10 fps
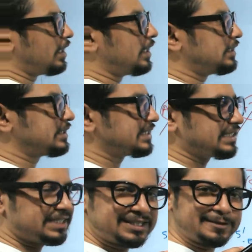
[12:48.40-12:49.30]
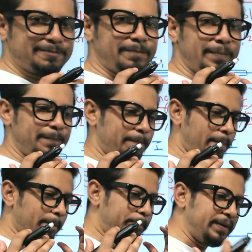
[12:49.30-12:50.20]
a
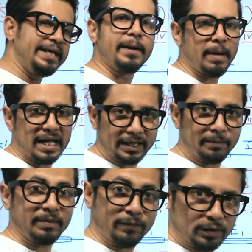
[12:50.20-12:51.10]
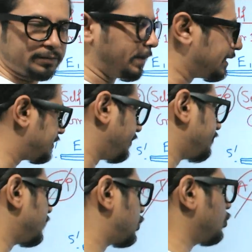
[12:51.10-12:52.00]
pre-mRNA before
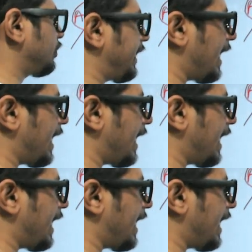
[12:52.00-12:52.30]
splicing should